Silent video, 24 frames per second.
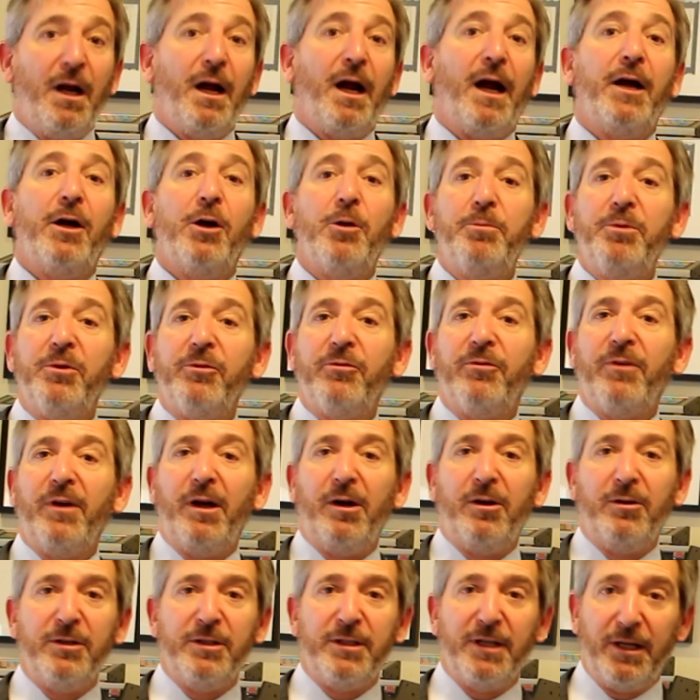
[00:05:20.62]
I hope you
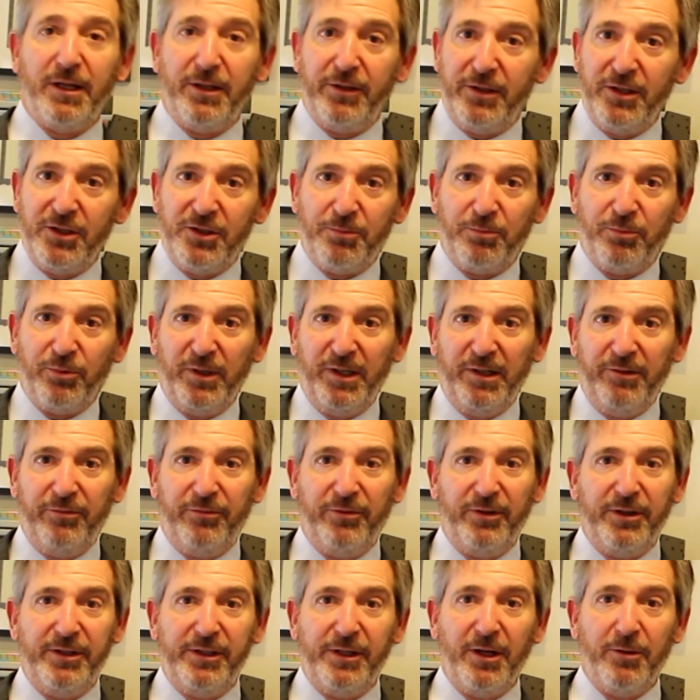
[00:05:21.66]
found this brief
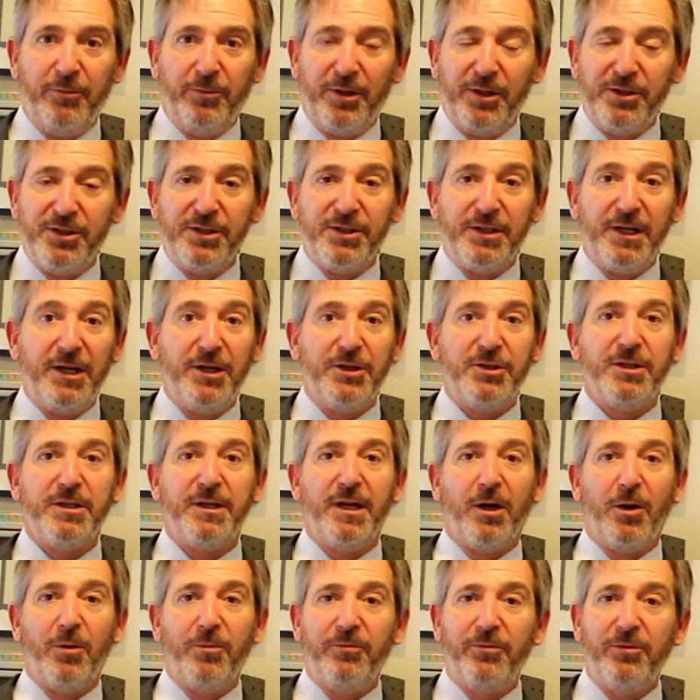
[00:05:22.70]
video presentation
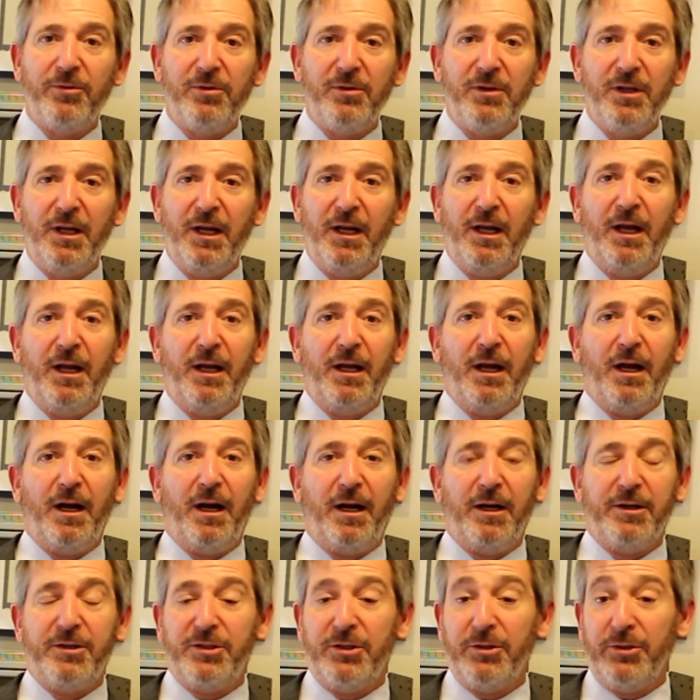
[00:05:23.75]
helpful
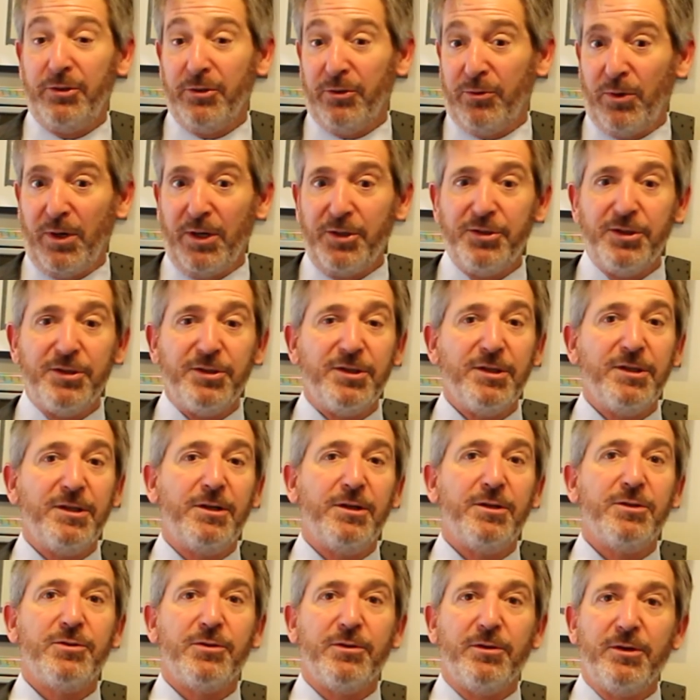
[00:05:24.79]
to your questions and
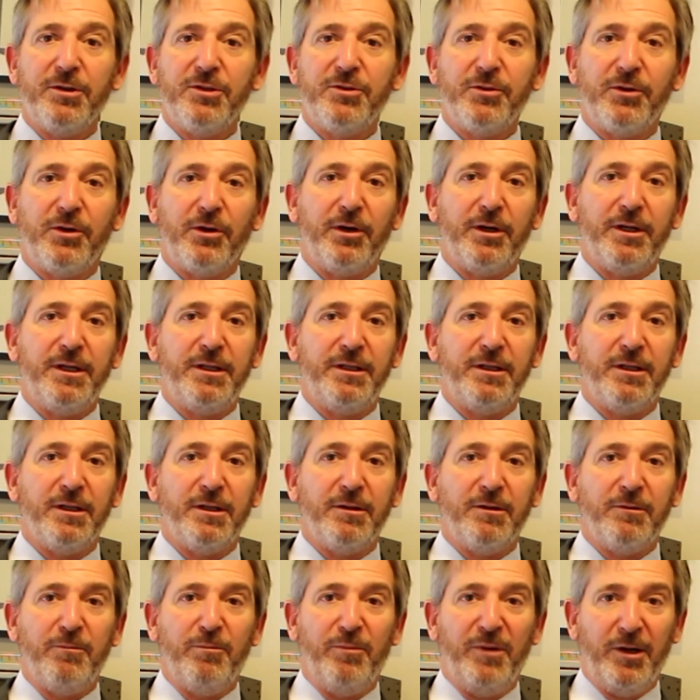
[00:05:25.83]
concerns regarding
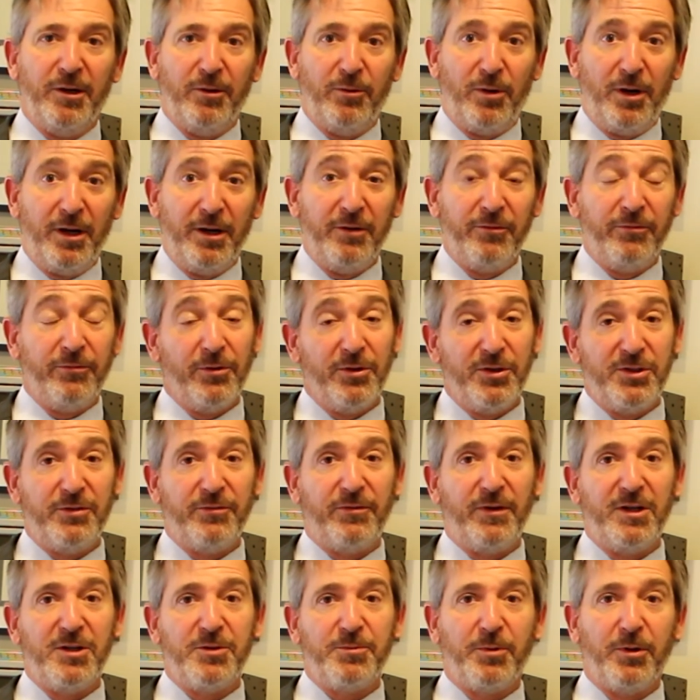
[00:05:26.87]
the Marijuana First
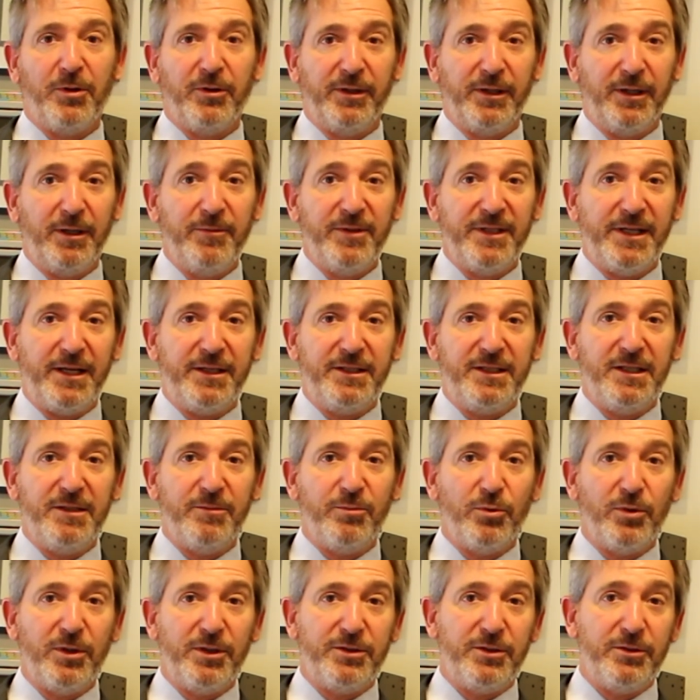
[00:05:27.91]
Offense Program, the
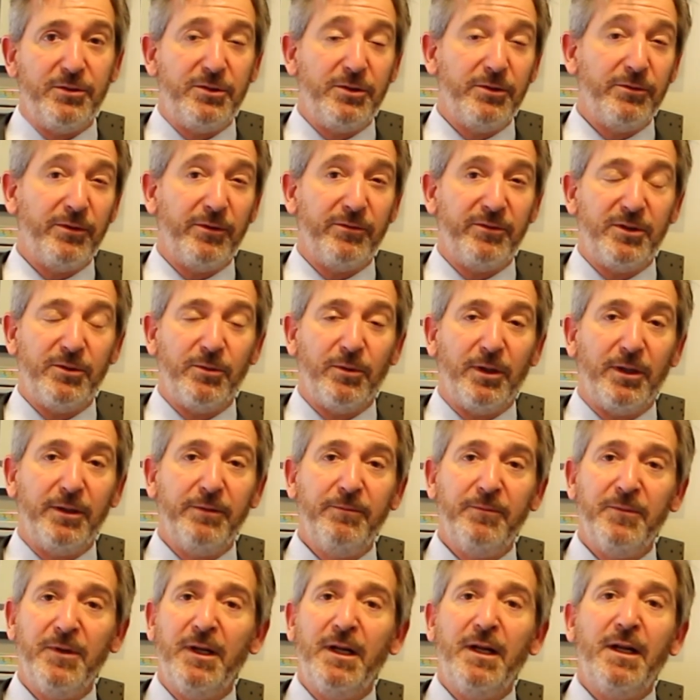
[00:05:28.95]

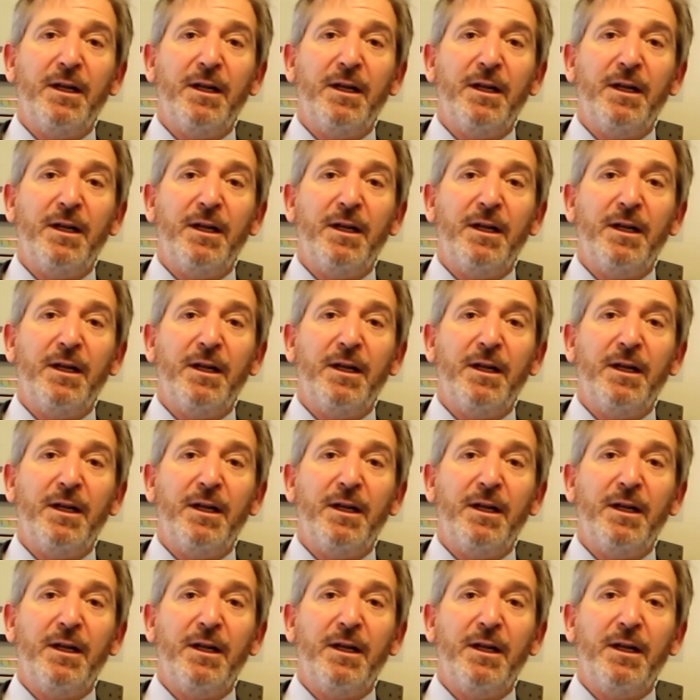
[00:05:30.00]
18.2251.